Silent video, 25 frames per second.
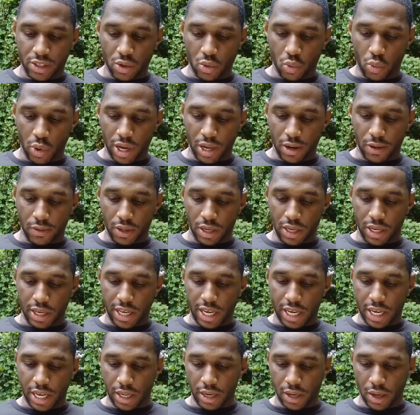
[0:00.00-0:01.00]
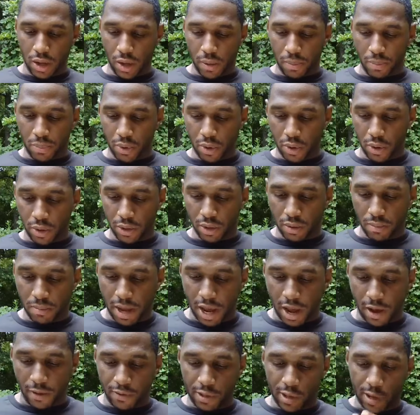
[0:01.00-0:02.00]
weight of the lead upon the
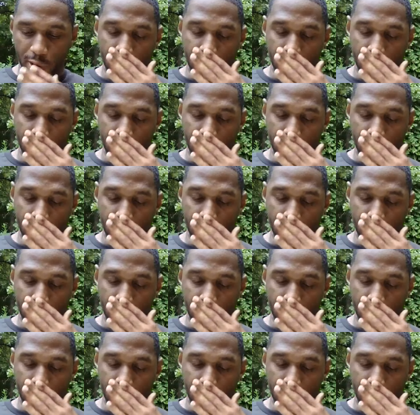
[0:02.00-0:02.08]
mouth